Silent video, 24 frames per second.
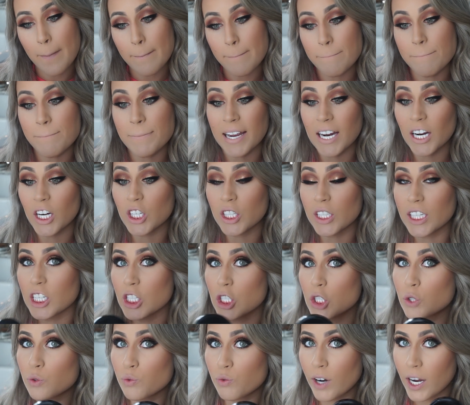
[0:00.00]
Barely
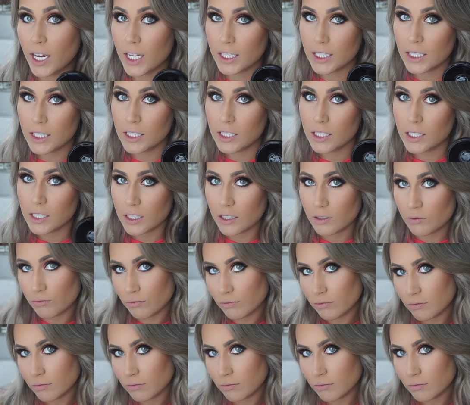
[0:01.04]
Dressed.